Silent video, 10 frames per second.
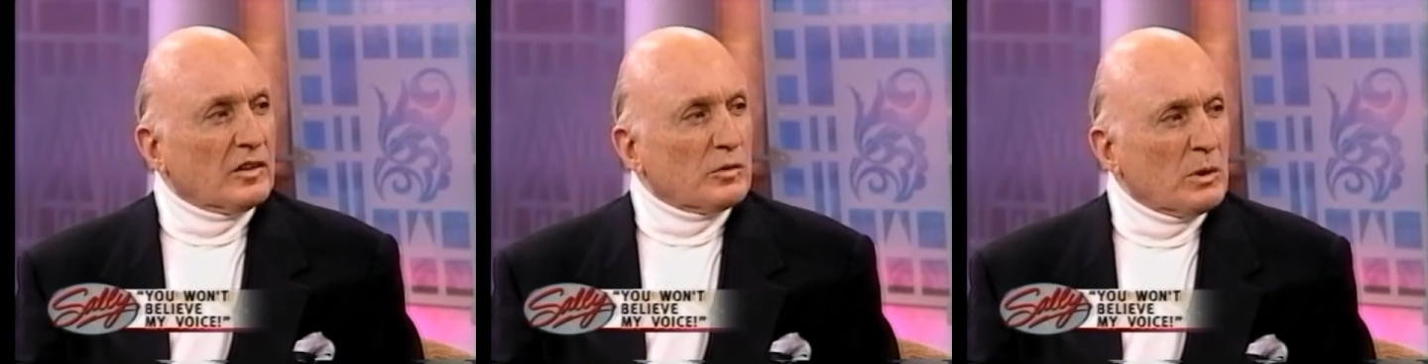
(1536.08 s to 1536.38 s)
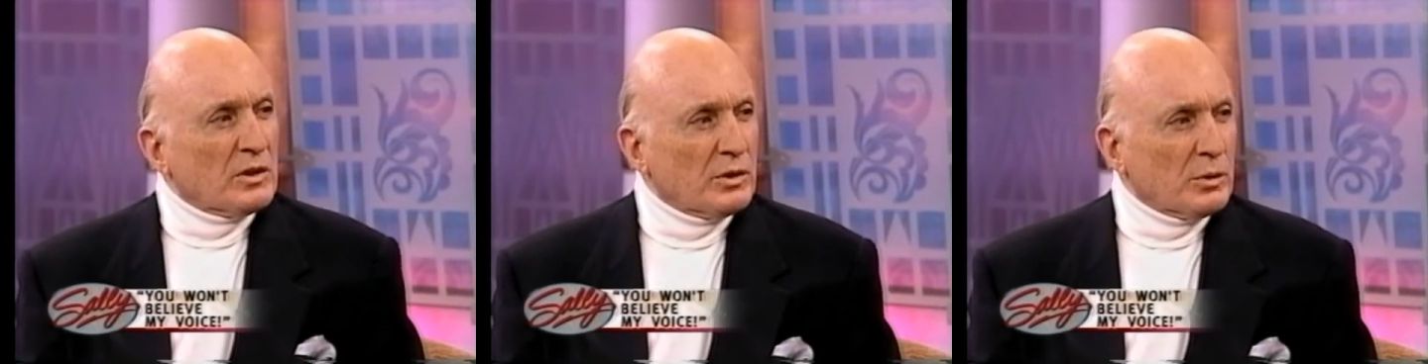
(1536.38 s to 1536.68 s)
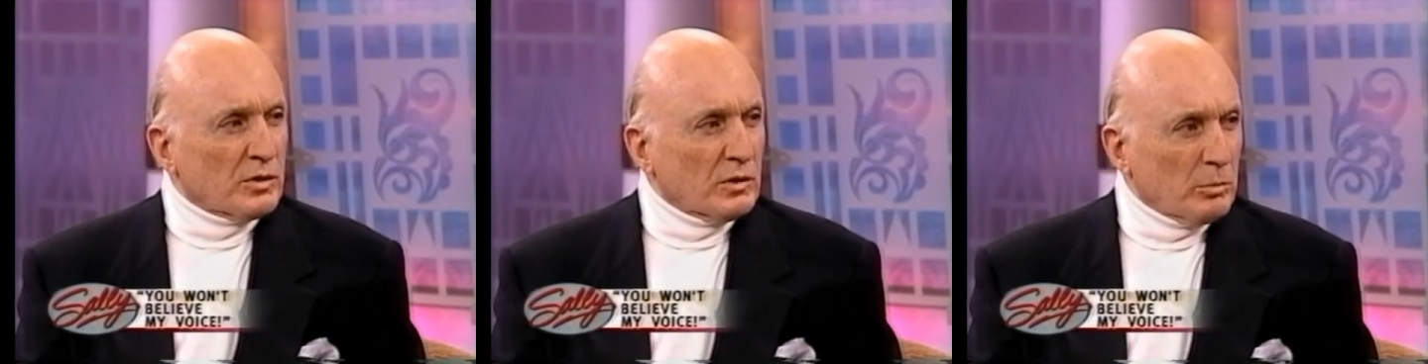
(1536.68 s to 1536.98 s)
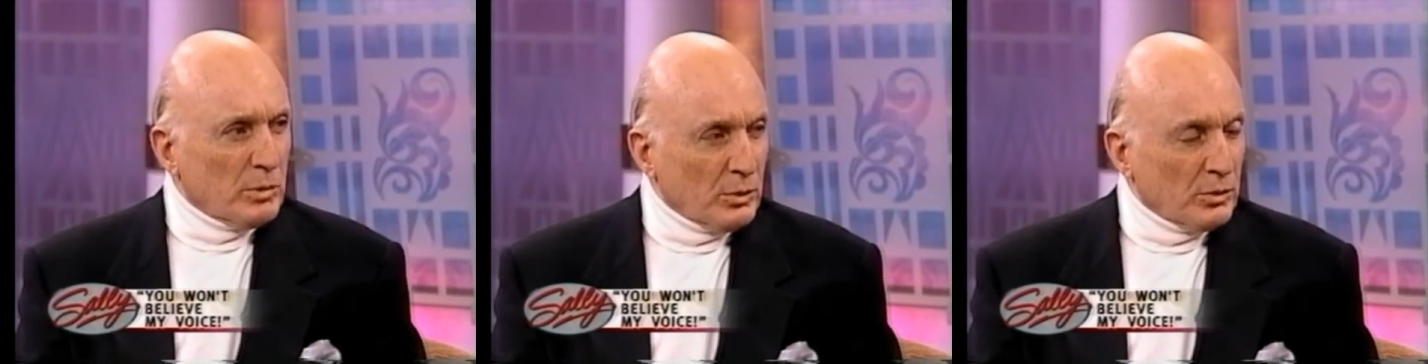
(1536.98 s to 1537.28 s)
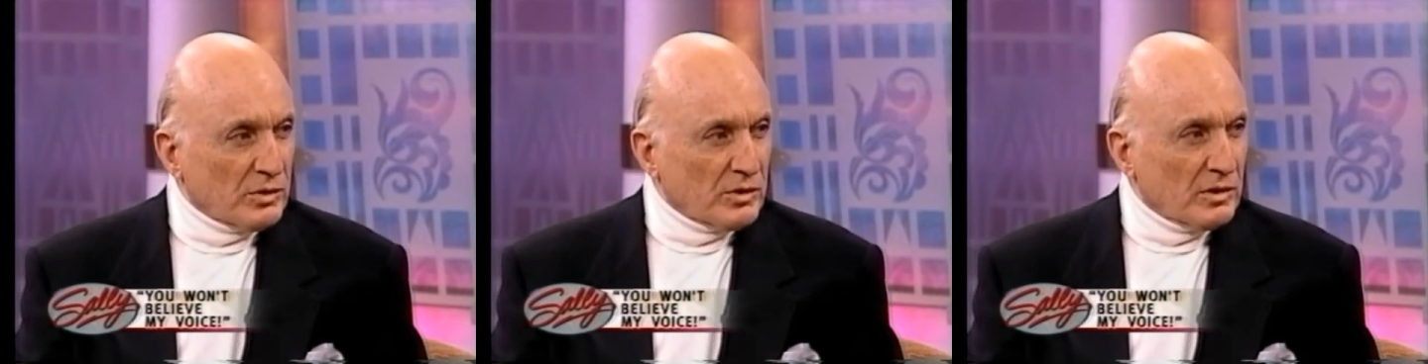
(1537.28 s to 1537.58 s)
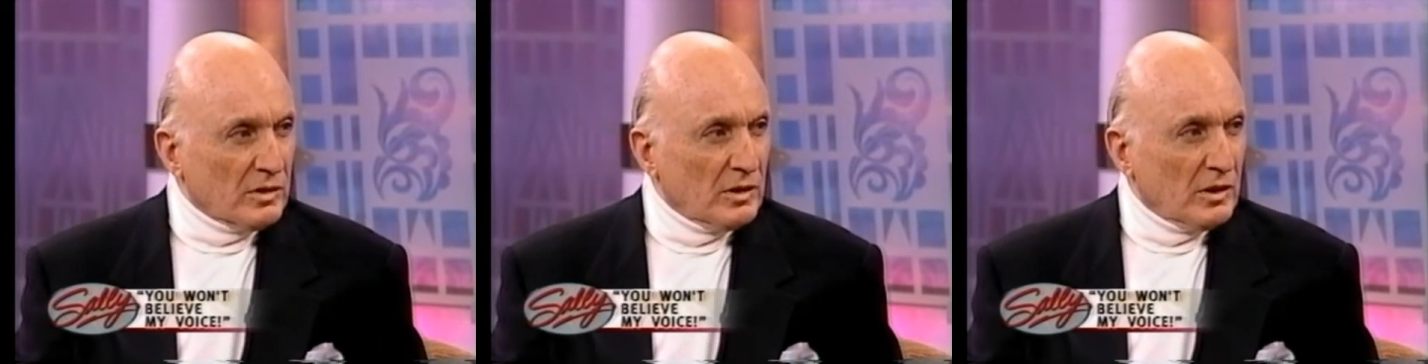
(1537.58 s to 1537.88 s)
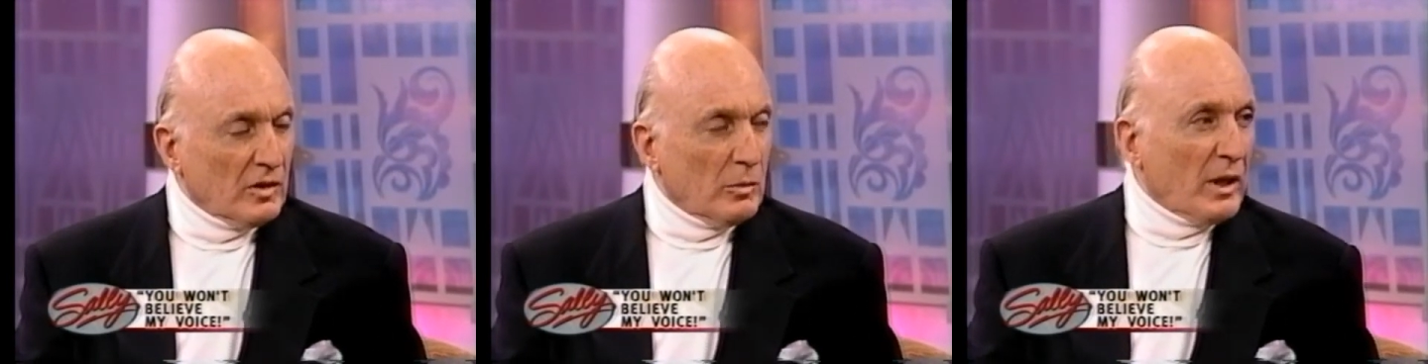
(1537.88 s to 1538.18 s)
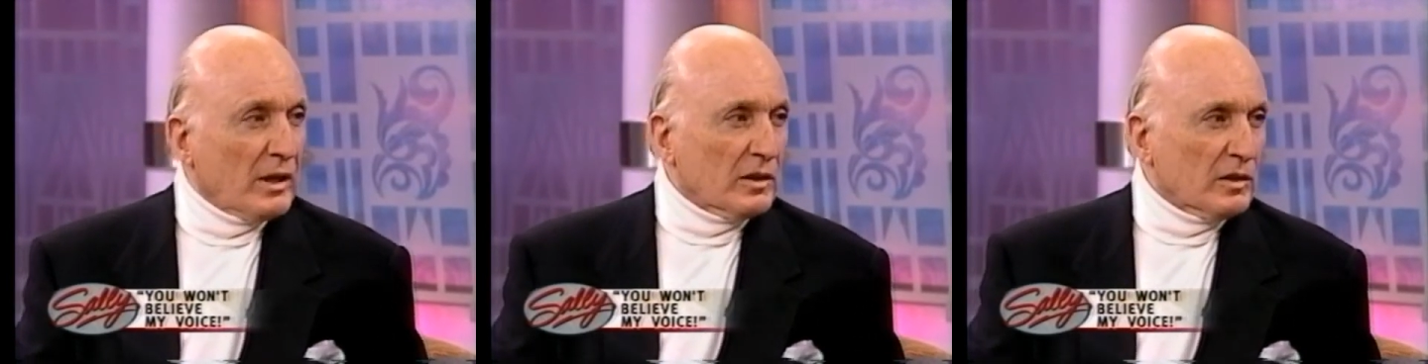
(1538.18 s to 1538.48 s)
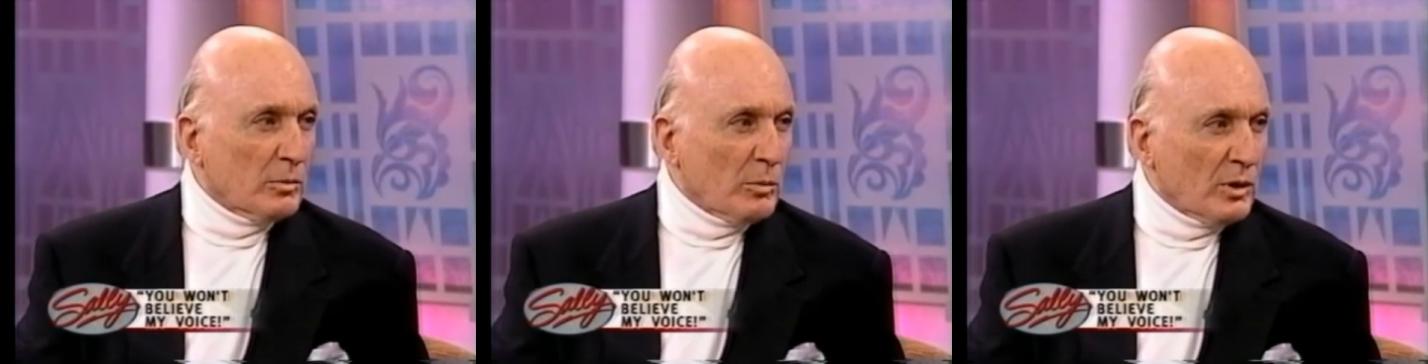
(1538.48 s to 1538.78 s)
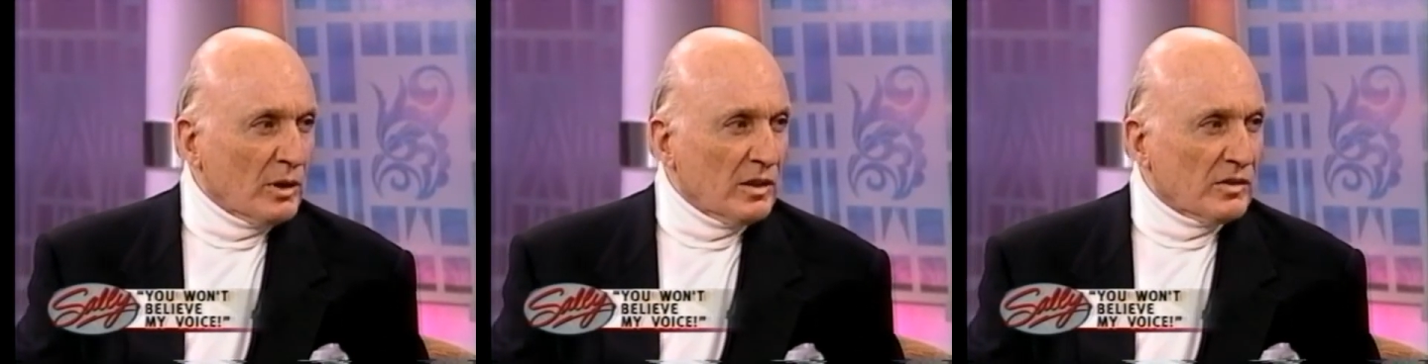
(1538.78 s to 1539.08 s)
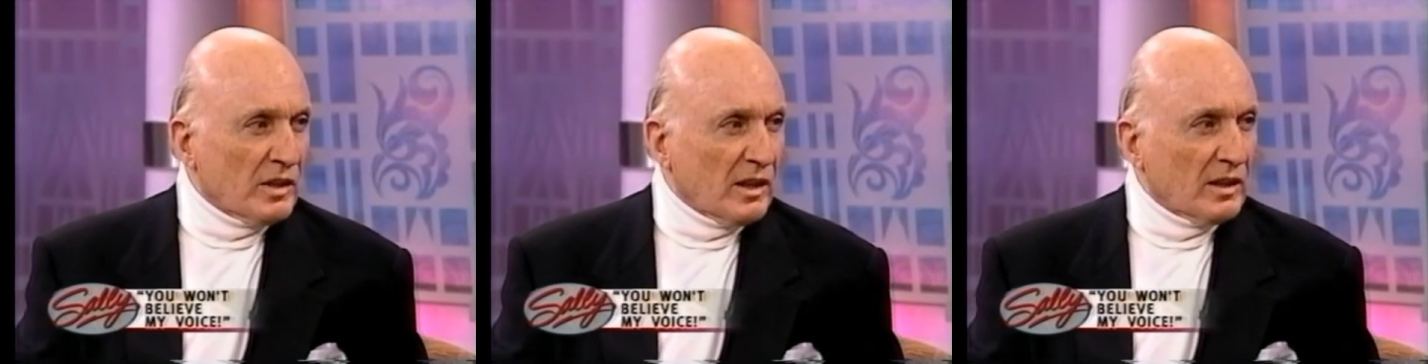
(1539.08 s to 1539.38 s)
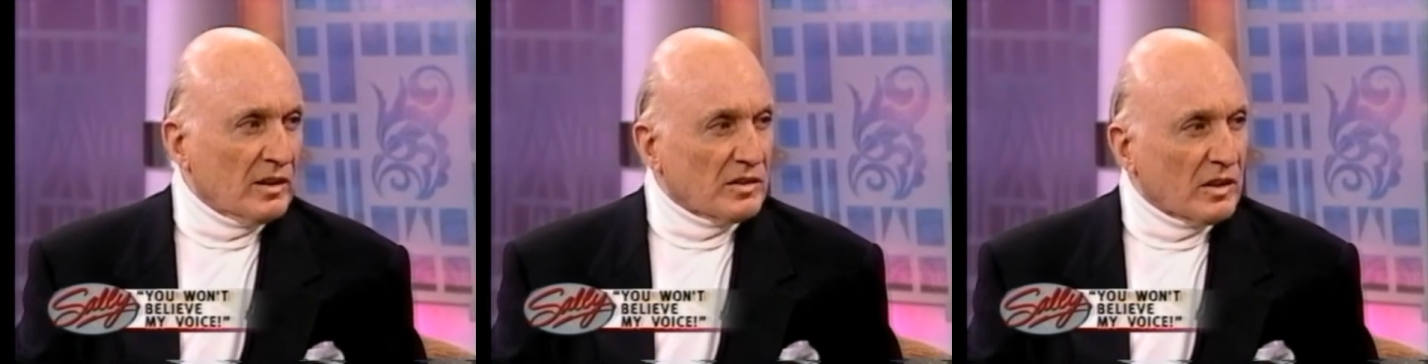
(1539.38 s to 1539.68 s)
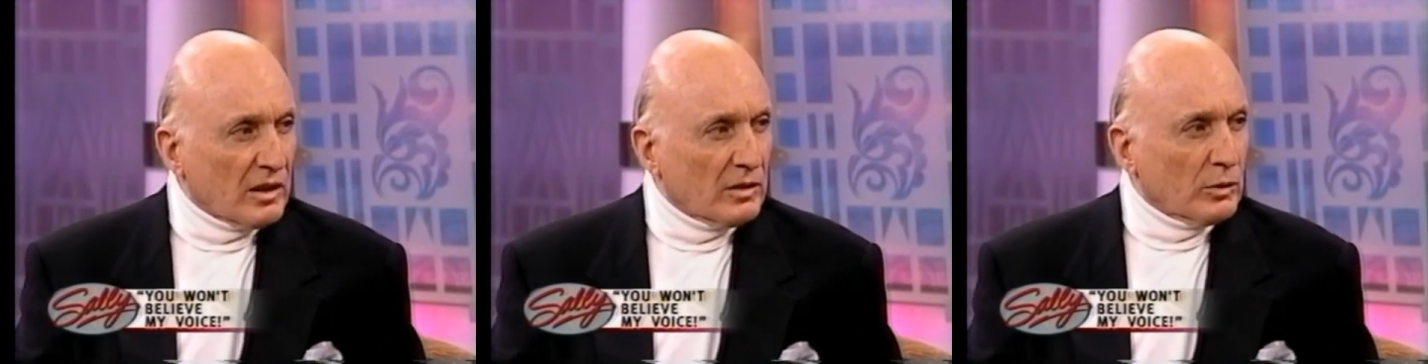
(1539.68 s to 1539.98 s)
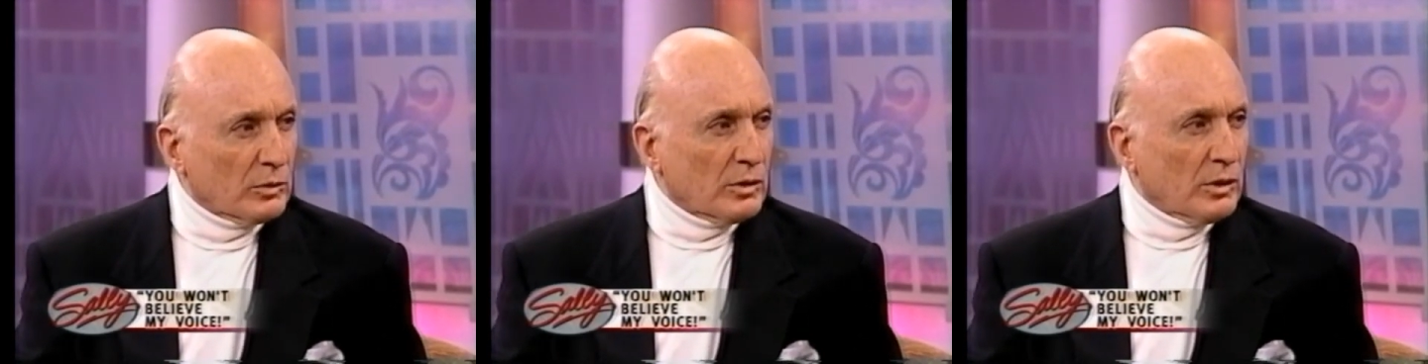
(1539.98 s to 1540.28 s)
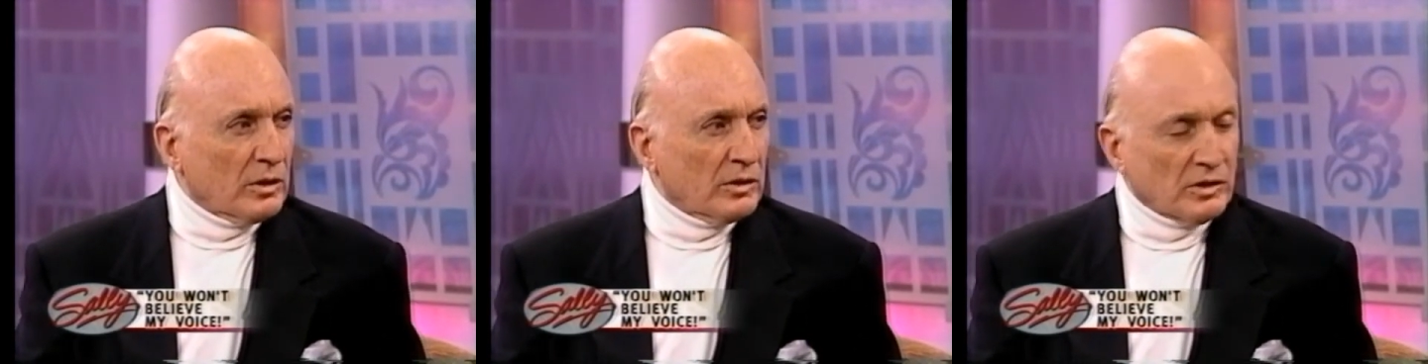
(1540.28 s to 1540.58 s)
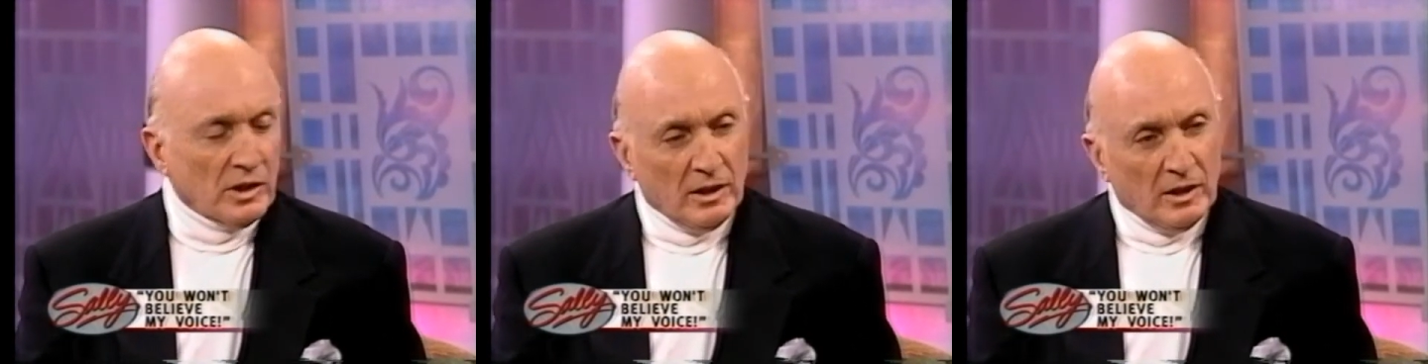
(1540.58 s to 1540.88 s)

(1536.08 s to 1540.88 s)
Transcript: it's misuse and abuse. The medical community is saying it's an unknown cause,